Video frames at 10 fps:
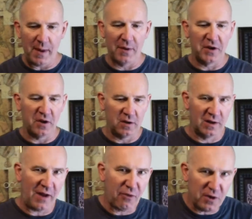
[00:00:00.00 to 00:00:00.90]
be able to
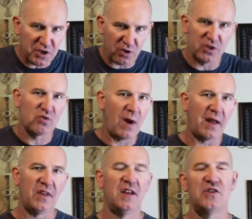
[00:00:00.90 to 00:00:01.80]
leverage your
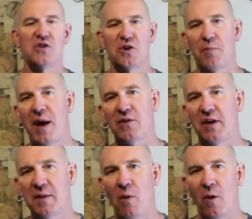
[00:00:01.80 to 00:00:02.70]
strength into your
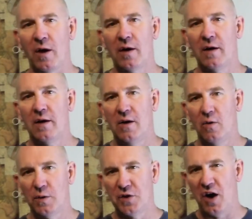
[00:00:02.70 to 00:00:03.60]
pedaling more,
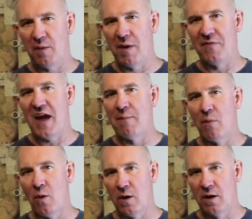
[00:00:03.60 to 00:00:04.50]
we'll talk about that
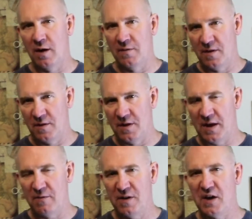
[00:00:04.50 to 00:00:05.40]
more in
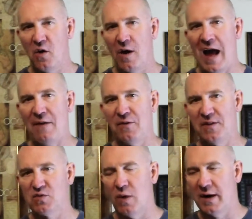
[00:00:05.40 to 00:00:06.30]
the video after
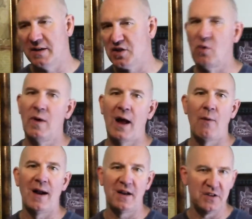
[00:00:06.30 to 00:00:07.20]
this one. And so what I
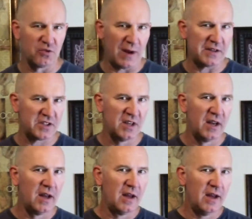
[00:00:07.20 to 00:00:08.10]
want to address
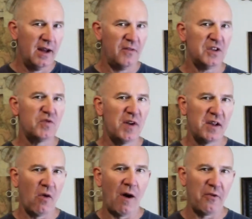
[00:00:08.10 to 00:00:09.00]
in this
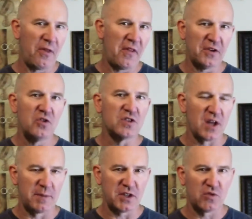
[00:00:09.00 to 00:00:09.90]
video, other than the two
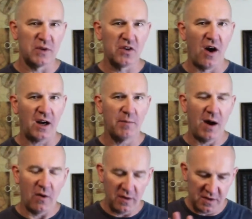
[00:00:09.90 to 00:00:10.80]
subjects we talked
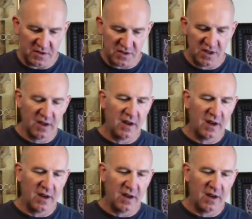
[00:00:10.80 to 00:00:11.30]
about, is